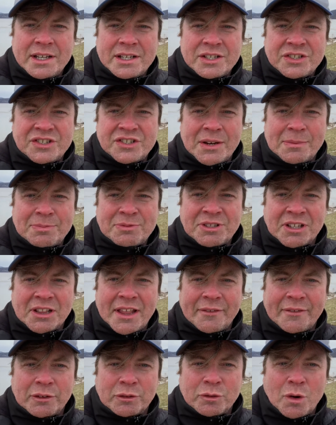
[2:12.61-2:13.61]
Ships
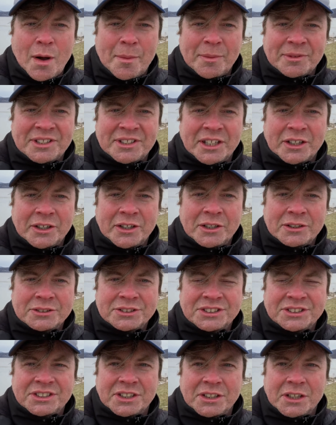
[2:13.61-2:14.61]
delivered raw
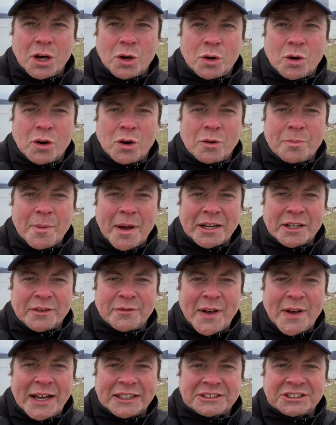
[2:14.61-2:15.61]
materials to local
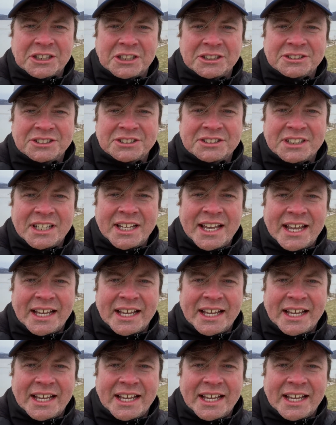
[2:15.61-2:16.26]
manufacturers